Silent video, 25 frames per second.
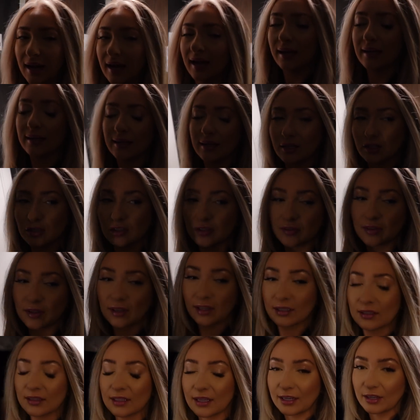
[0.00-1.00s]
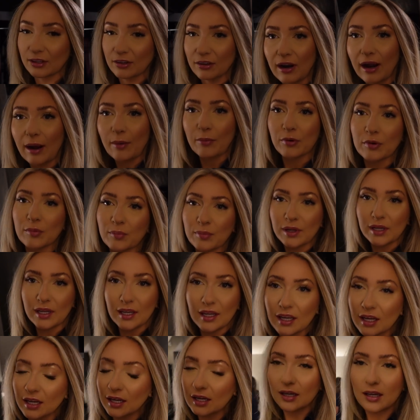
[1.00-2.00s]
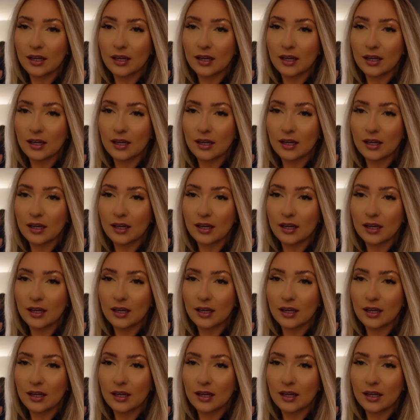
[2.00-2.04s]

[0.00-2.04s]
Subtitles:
and I just feel like the Airwrap would be